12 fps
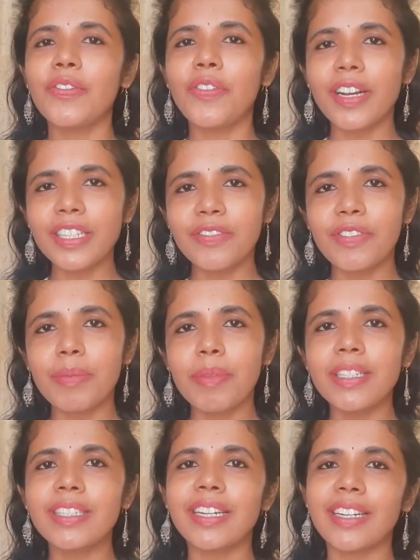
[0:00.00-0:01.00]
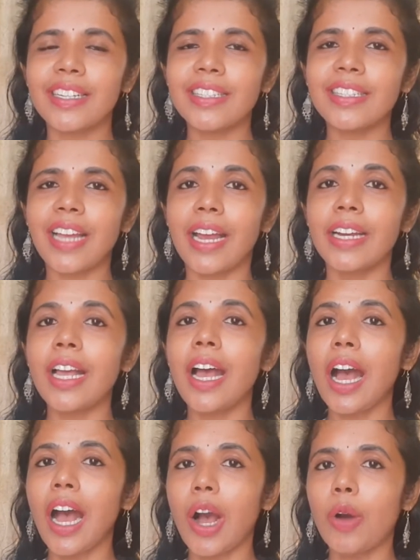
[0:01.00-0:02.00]
First, we must understand
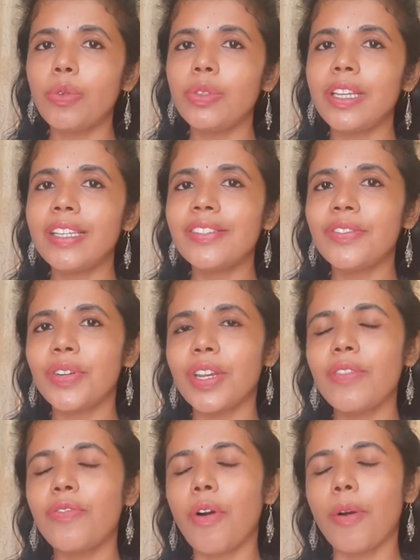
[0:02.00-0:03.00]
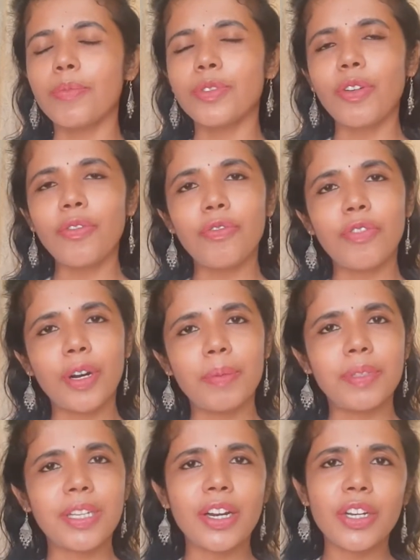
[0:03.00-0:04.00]
how these three forms of
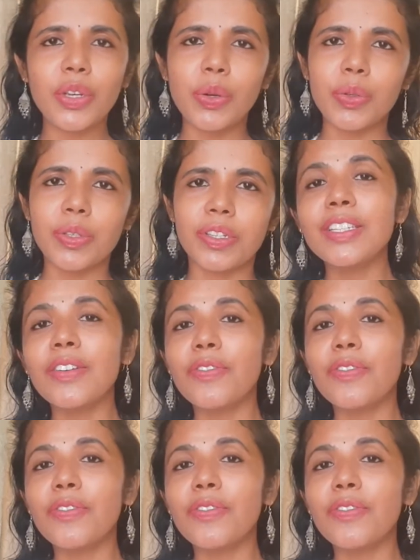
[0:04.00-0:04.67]
verbs are used.